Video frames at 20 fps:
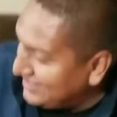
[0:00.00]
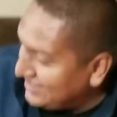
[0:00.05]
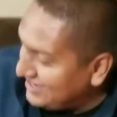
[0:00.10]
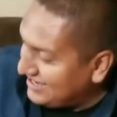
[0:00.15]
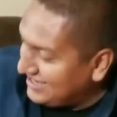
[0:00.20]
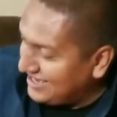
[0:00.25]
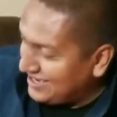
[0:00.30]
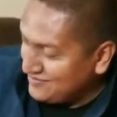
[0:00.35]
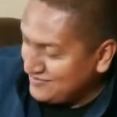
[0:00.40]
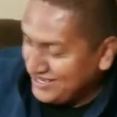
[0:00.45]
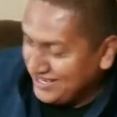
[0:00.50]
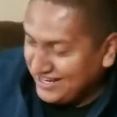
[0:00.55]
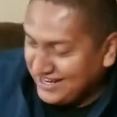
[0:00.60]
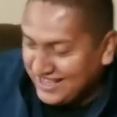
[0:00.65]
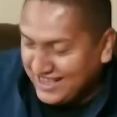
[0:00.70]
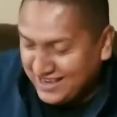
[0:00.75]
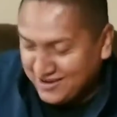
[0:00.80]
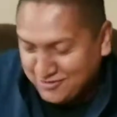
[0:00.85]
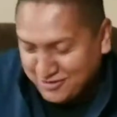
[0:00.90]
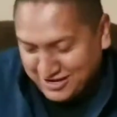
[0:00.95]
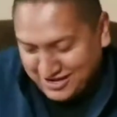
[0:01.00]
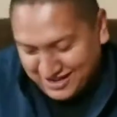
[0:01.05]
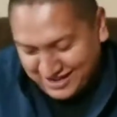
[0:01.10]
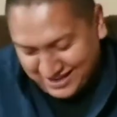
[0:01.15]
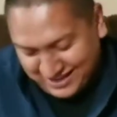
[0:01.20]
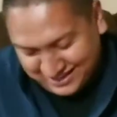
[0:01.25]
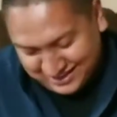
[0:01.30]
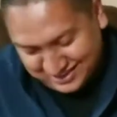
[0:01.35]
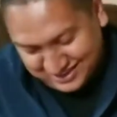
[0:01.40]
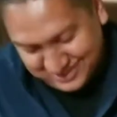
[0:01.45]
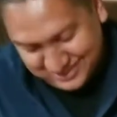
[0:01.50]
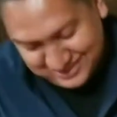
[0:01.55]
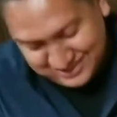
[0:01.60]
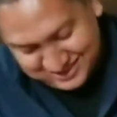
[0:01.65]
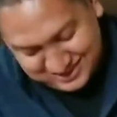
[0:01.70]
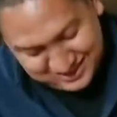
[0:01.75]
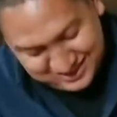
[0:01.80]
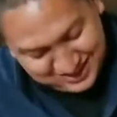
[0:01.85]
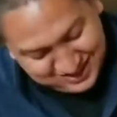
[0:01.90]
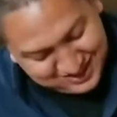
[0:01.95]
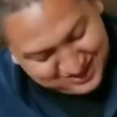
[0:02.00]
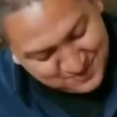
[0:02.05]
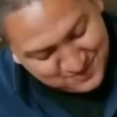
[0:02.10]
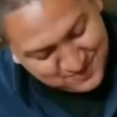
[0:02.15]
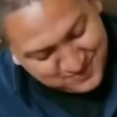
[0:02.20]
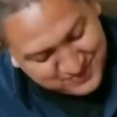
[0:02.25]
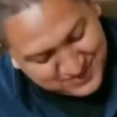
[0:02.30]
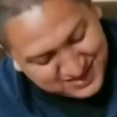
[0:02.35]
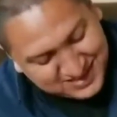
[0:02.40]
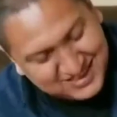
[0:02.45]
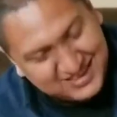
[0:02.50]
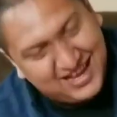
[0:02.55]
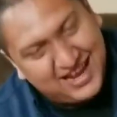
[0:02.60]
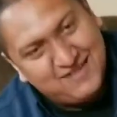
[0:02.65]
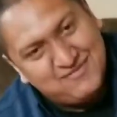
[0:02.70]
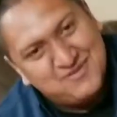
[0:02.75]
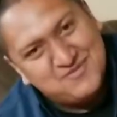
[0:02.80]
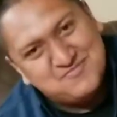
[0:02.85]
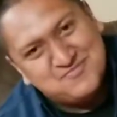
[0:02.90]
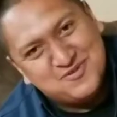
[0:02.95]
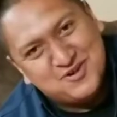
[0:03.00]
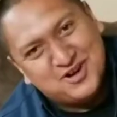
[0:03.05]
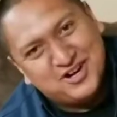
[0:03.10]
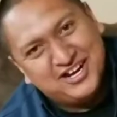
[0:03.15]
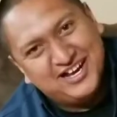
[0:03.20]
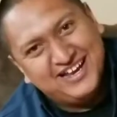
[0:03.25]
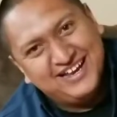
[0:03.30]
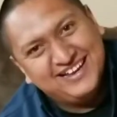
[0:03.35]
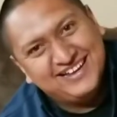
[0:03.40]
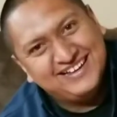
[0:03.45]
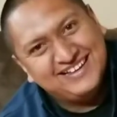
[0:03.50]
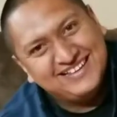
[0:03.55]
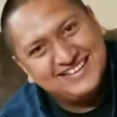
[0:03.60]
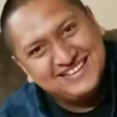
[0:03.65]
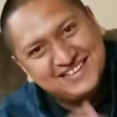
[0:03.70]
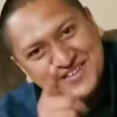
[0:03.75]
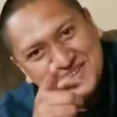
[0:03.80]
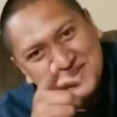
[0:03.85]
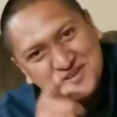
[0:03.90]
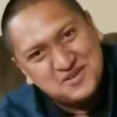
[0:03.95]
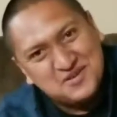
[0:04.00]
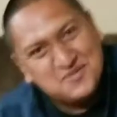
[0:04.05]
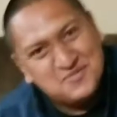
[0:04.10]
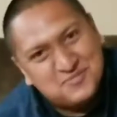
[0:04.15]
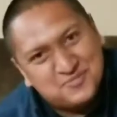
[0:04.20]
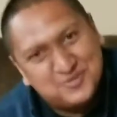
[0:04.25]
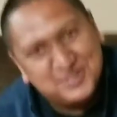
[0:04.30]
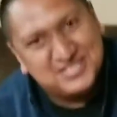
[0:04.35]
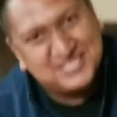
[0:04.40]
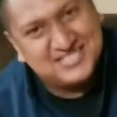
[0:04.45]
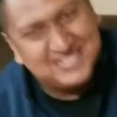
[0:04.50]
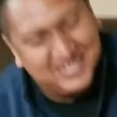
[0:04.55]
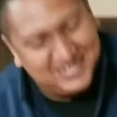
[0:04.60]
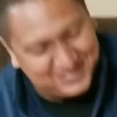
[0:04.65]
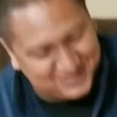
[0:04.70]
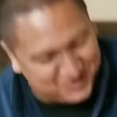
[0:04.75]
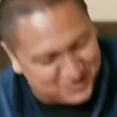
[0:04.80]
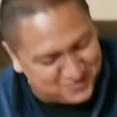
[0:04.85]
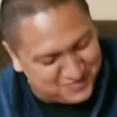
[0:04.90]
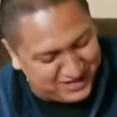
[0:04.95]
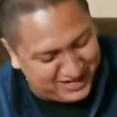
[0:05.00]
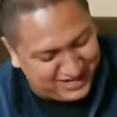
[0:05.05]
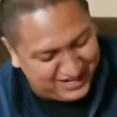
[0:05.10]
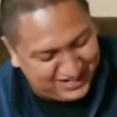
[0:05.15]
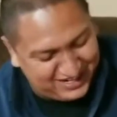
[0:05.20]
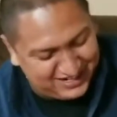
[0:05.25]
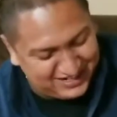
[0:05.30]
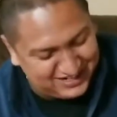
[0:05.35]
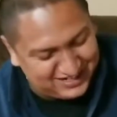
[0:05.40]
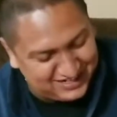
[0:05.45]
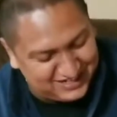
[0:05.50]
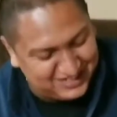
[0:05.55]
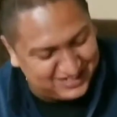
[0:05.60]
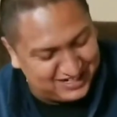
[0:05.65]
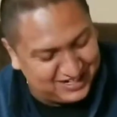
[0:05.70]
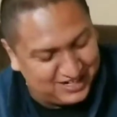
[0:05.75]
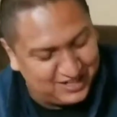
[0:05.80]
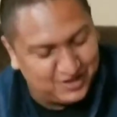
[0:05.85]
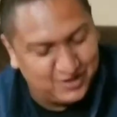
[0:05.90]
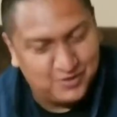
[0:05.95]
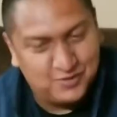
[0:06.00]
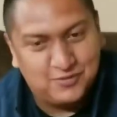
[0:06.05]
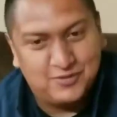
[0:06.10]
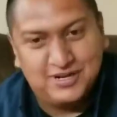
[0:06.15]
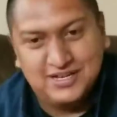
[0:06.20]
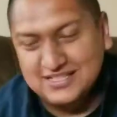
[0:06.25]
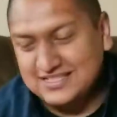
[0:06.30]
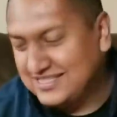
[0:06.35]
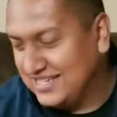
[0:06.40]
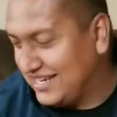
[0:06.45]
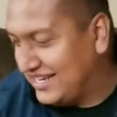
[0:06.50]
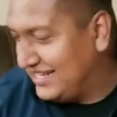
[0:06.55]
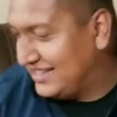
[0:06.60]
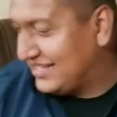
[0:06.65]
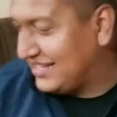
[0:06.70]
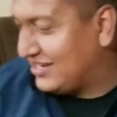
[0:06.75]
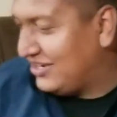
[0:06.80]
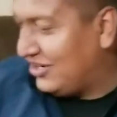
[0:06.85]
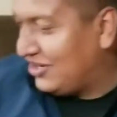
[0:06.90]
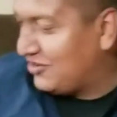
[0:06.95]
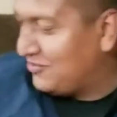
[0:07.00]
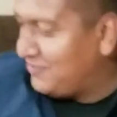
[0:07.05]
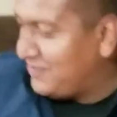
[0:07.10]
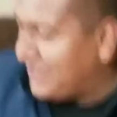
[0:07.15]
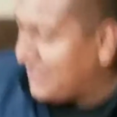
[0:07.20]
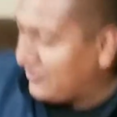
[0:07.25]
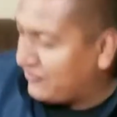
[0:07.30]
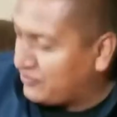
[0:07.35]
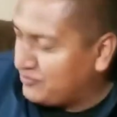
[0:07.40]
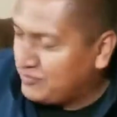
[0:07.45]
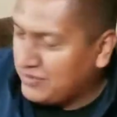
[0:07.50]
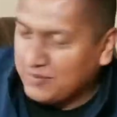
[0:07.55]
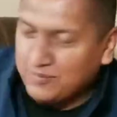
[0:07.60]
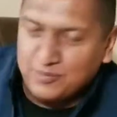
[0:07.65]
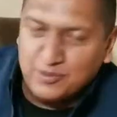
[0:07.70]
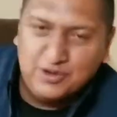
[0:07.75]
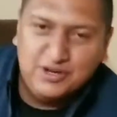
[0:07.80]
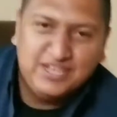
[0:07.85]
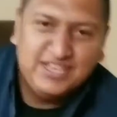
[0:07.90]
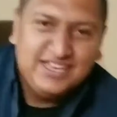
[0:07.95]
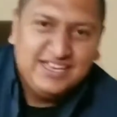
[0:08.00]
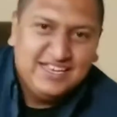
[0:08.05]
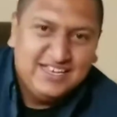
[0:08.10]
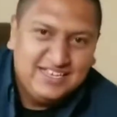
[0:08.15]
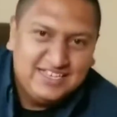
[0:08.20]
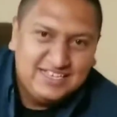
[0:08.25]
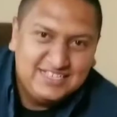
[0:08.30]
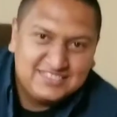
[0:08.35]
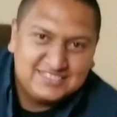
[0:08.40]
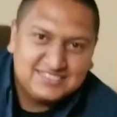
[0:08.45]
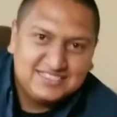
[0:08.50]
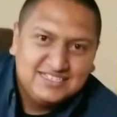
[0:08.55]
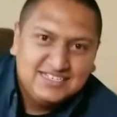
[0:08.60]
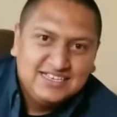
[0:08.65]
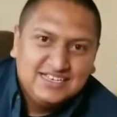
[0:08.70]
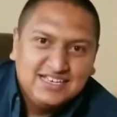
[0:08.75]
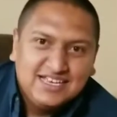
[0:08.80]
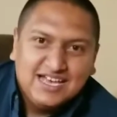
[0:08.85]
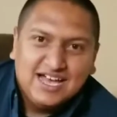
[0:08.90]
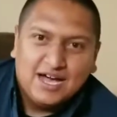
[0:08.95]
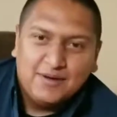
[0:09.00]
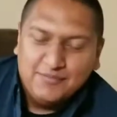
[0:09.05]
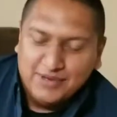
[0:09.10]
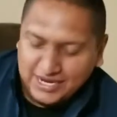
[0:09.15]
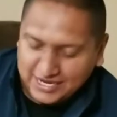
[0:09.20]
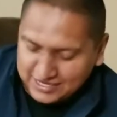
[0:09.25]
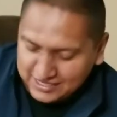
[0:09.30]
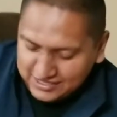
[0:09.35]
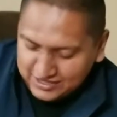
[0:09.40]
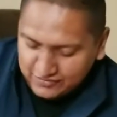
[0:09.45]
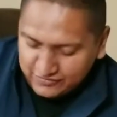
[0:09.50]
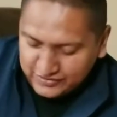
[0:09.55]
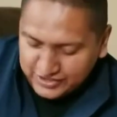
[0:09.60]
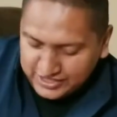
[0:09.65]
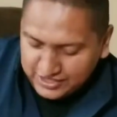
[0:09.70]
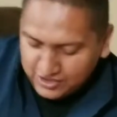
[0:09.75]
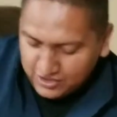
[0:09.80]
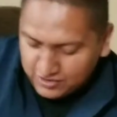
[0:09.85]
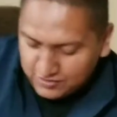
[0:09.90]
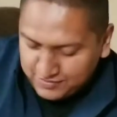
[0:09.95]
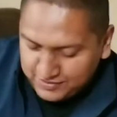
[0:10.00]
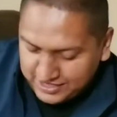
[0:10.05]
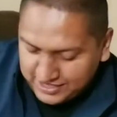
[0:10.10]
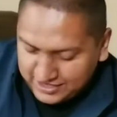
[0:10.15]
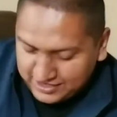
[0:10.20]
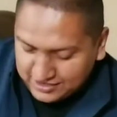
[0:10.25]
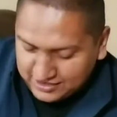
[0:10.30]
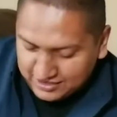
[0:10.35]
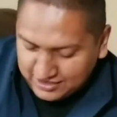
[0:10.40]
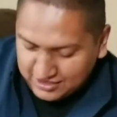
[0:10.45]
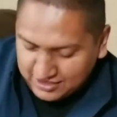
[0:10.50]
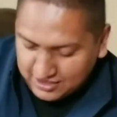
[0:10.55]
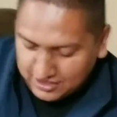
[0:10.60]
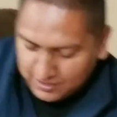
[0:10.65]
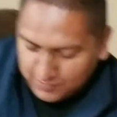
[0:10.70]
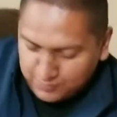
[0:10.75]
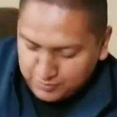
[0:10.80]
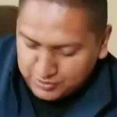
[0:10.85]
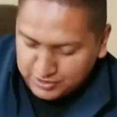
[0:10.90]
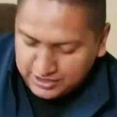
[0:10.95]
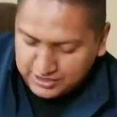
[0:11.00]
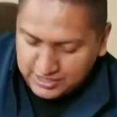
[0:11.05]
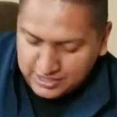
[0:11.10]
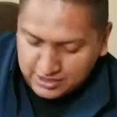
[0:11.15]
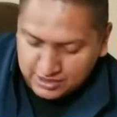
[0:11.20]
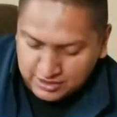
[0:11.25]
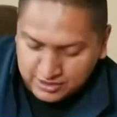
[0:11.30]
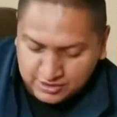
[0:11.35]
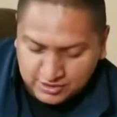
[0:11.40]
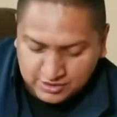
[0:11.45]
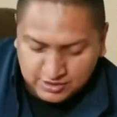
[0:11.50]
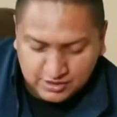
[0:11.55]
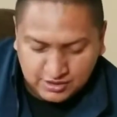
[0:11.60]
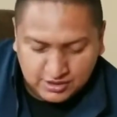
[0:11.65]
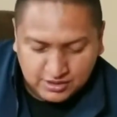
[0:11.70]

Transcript: uh, I'm not lying, What I like this, damn it, boy. Appreciate you, man. Uh, once I get the car back from my boy Edge, I'll make a little video, man, uh, putting it on.